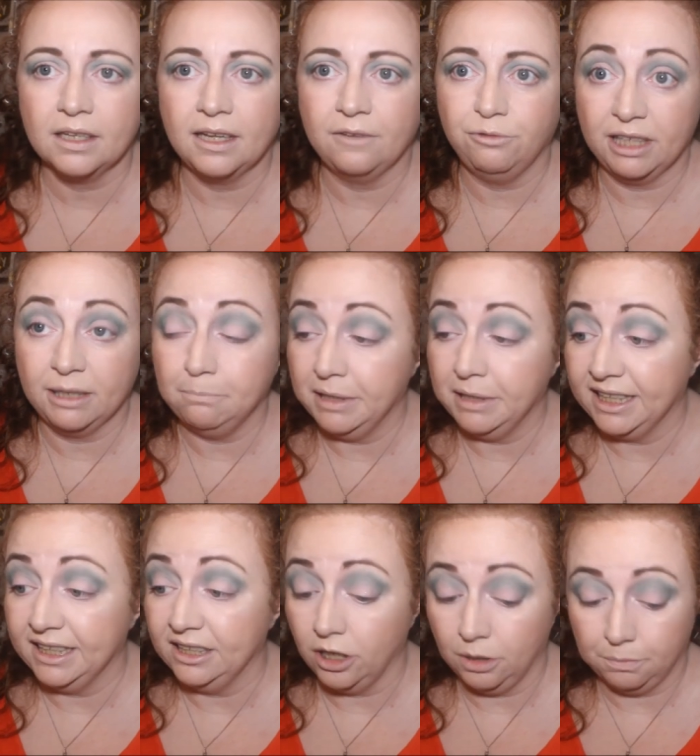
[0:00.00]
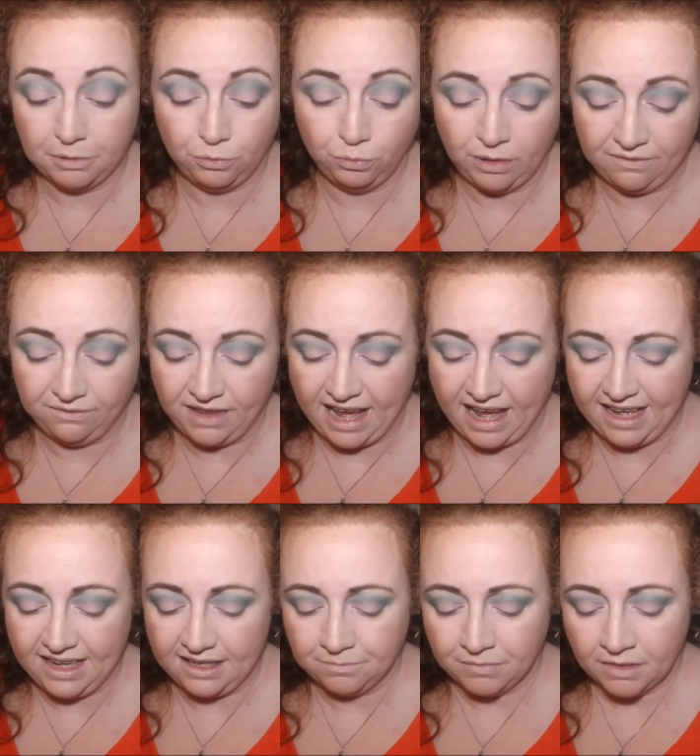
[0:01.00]
if we can pick it up with
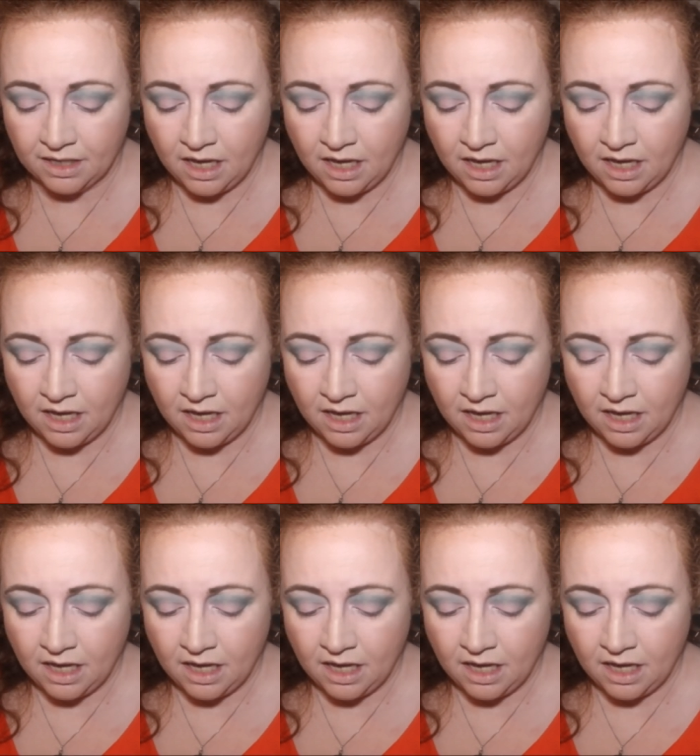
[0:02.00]
that